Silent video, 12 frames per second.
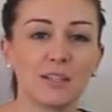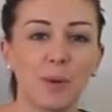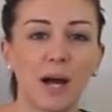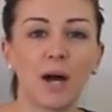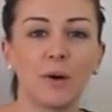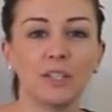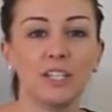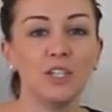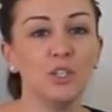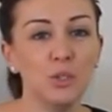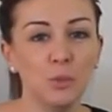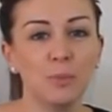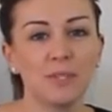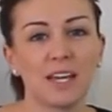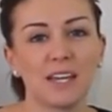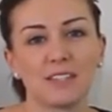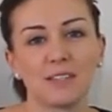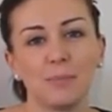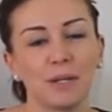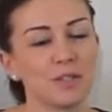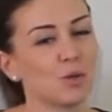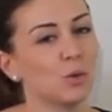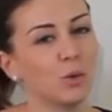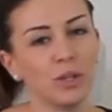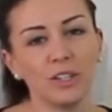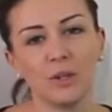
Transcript: the power that you possess. Because all you're